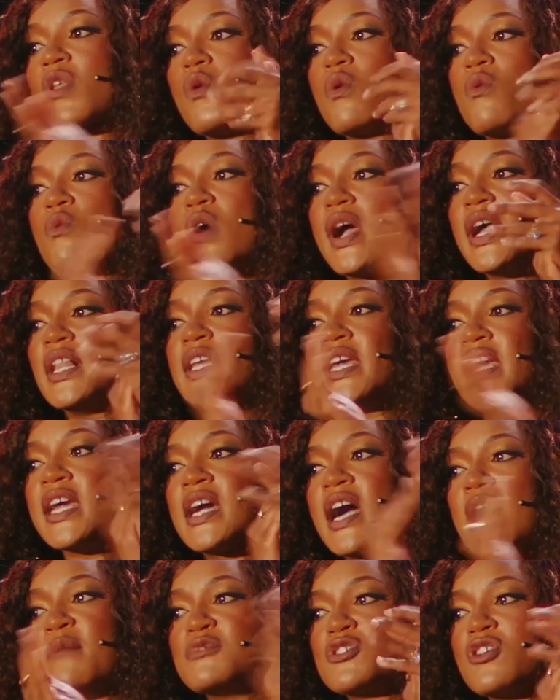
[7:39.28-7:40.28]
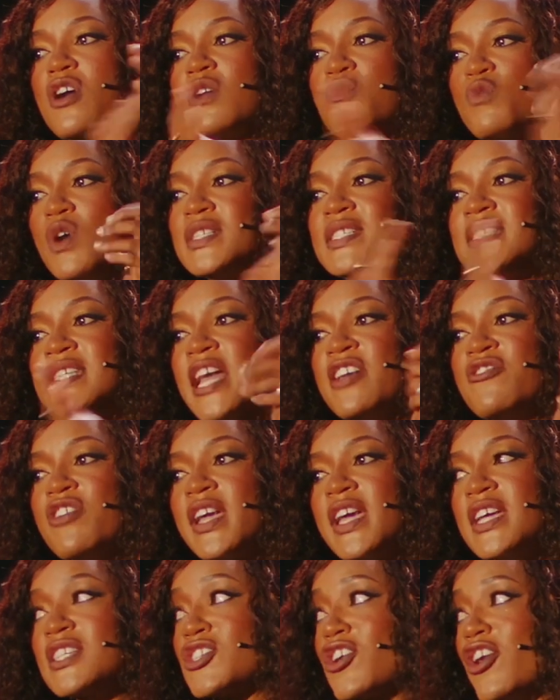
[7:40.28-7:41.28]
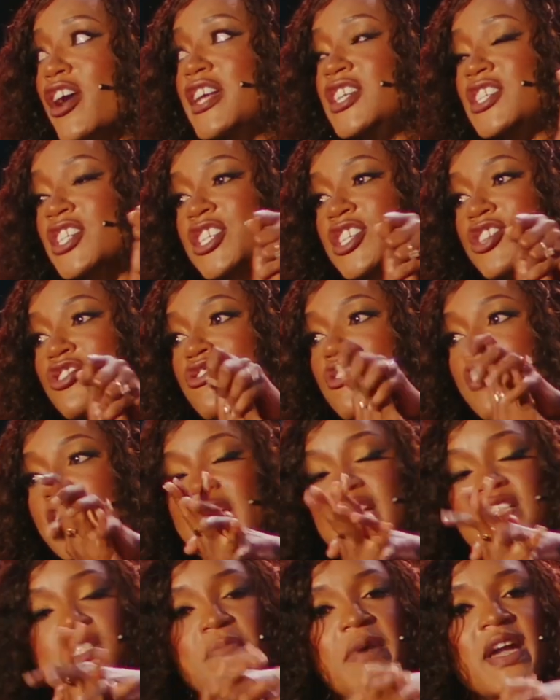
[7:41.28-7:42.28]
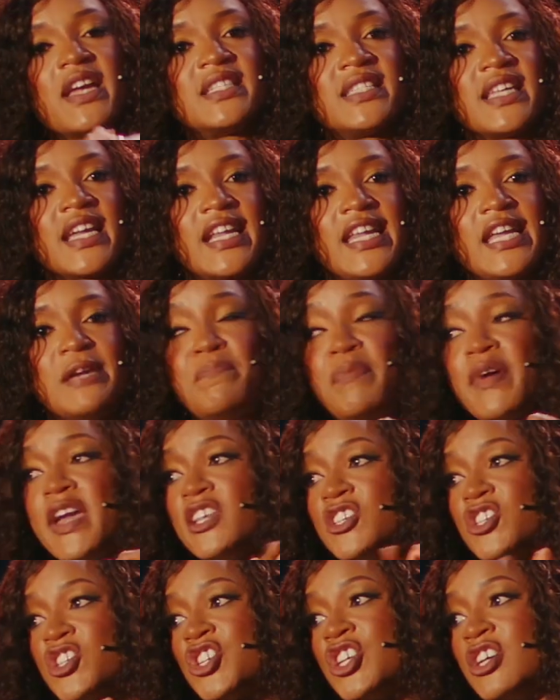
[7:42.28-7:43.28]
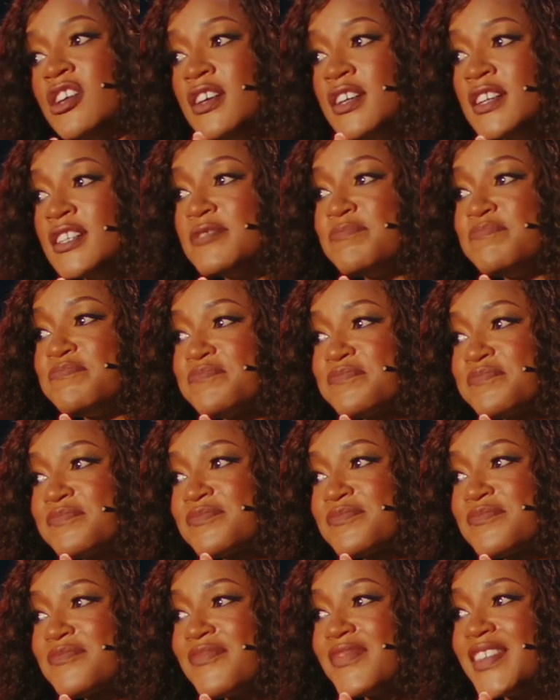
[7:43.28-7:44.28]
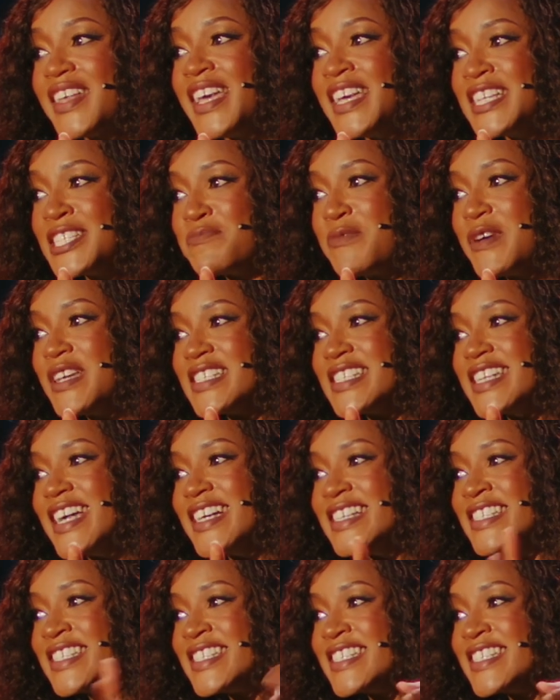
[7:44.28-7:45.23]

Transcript: While he comes on, what Cedric is going to do is basically pitch his business.